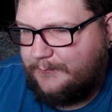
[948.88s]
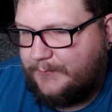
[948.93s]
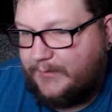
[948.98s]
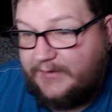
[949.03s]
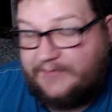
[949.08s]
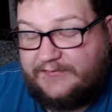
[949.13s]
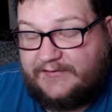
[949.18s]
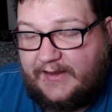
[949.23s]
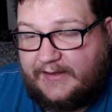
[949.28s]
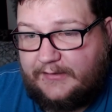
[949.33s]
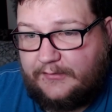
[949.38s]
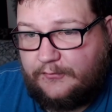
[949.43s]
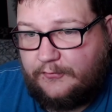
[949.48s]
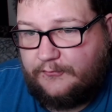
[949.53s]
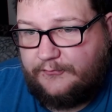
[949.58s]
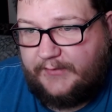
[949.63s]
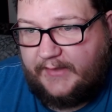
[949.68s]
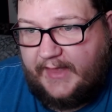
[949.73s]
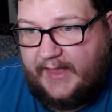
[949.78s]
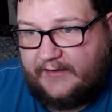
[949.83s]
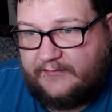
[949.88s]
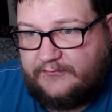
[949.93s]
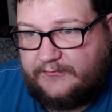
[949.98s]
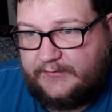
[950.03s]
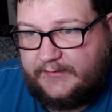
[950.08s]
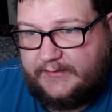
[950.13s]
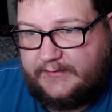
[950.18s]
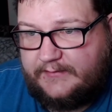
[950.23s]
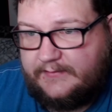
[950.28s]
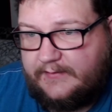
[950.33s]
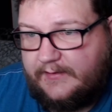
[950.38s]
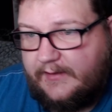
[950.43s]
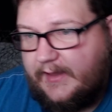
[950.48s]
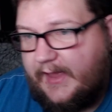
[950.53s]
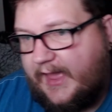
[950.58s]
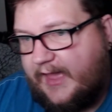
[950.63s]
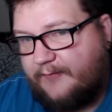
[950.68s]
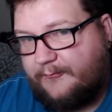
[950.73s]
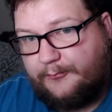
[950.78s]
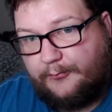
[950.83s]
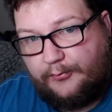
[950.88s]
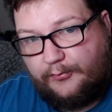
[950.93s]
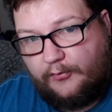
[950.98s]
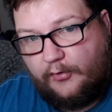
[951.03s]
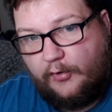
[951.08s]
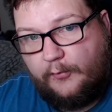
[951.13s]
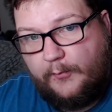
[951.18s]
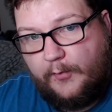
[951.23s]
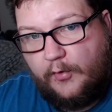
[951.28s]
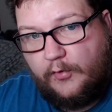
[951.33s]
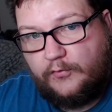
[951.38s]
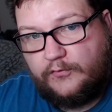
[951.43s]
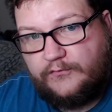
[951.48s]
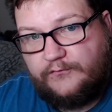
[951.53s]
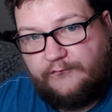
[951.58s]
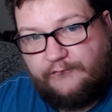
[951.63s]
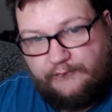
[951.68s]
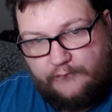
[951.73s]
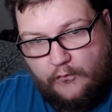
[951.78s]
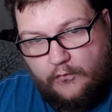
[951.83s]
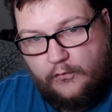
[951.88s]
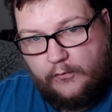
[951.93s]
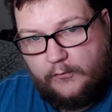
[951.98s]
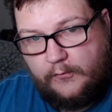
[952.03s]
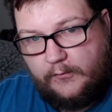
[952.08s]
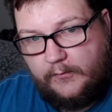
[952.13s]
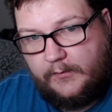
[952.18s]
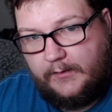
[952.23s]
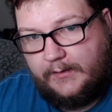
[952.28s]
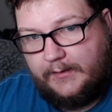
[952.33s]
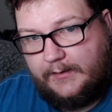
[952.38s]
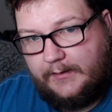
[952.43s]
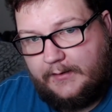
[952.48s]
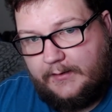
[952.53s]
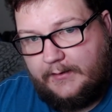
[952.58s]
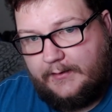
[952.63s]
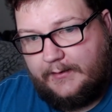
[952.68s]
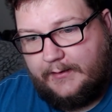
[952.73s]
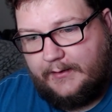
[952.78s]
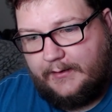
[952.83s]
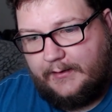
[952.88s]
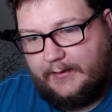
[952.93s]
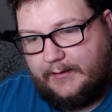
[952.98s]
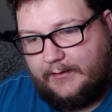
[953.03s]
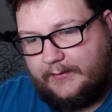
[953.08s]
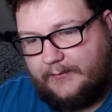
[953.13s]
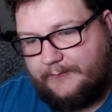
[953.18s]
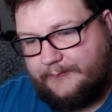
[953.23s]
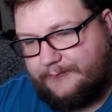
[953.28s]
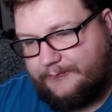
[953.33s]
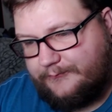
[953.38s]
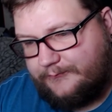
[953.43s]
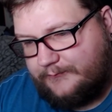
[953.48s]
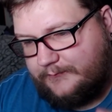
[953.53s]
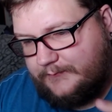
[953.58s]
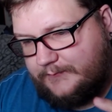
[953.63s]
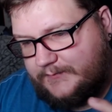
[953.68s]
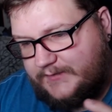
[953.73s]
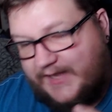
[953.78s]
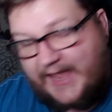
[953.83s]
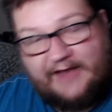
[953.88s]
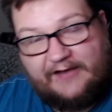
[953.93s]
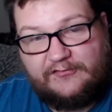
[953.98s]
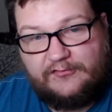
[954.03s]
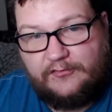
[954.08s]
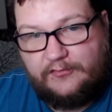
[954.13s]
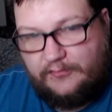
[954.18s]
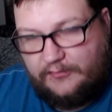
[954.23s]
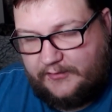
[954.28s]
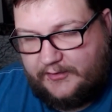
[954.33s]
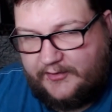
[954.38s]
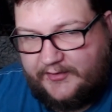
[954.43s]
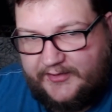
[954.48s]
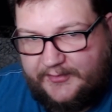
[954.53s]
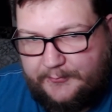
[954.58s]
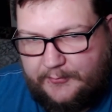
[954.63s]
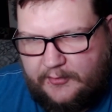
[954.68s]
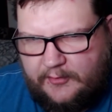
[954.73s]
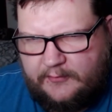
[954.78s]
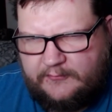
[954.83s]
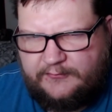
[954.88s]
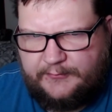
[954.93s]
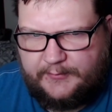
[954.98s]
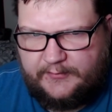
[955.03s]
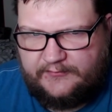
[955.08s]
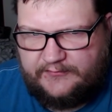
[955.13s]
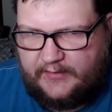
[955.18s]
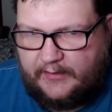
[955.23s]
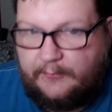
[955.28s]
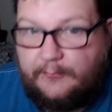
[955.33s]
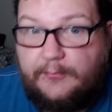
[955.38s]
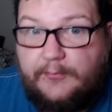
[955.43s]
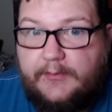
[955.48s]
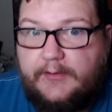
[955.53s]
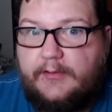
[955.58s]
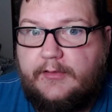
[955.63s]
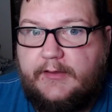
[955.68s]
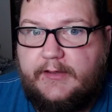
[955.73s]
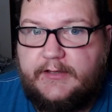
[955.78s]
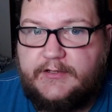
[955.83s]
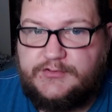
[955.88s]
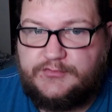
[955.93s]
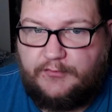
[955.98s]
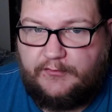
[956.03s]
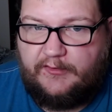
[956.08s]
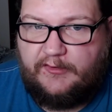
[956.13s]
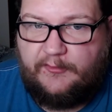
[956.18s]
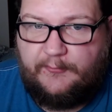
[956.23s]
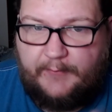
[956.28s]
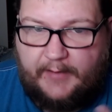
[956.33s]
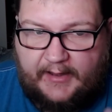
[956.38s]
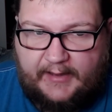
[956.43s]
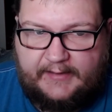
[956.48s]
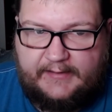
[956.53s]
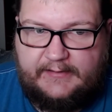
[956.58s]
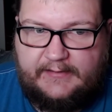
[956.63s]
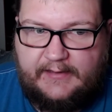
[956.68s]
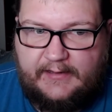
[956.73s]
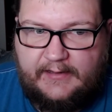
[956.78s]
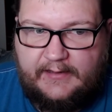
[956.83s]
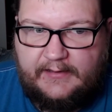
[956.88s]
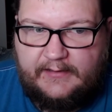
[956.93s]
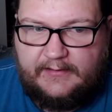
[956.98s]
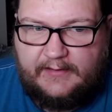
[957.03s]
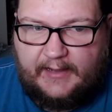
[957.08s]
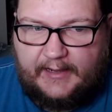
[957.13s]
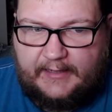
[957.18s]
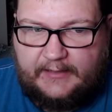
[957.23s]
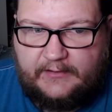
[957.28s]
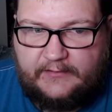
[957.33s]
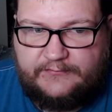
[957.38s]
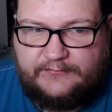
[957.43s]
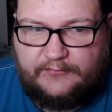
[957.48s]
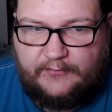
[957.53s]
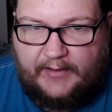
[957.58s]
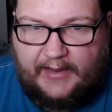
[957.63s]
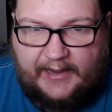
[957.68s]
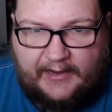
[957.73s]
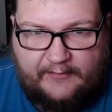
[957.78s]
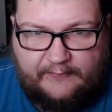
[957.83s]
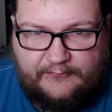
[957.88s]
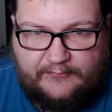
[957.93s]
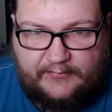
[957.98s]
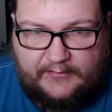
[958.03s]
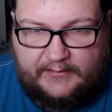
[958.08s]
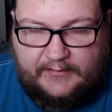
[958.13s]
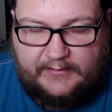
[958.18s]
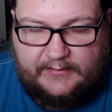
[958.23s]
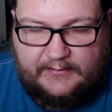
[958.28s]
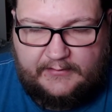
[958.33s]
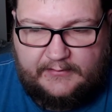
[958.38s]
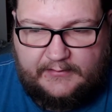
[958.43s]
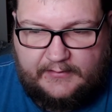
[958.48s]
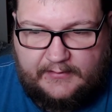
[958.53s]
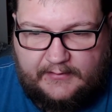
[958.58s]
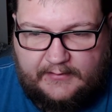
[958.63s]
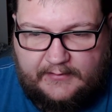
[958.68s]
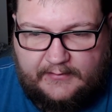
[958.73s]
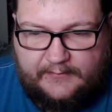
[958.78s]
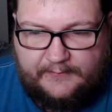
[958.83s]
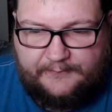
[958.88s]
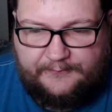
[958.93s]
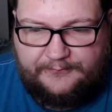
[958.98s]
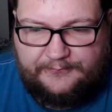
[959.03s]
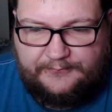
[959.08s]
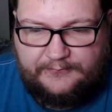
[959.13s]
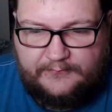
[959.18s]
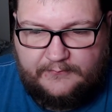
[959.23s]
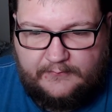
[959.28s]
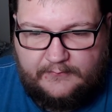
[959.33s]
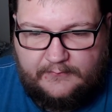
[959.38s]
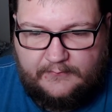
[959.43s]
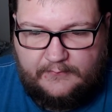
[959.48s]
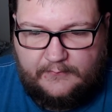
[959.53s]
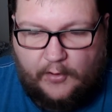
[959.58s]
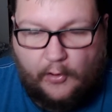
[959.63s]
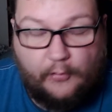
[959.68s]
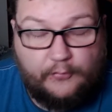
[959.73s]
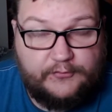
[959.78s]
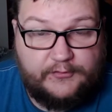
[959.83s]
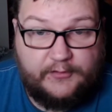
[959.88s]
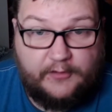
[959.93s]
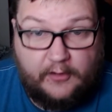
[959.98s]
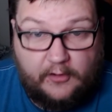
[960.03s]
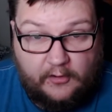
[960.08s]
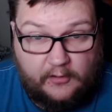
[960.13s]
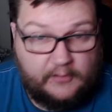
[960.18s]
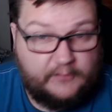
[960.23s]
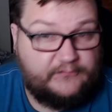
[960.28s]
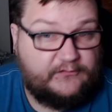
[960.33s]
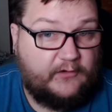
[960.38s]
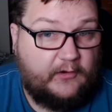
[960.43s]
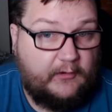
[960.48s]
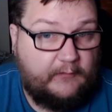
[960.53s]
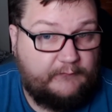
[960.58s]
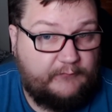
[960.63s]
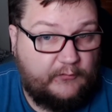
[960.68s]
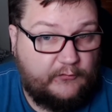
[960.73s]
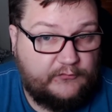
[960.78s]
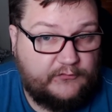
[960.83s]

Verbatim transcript: but it's kind of cool they actually have promos for uh, the actual Galarian birds because I really enjoy them. I I also have the um, alternate arts of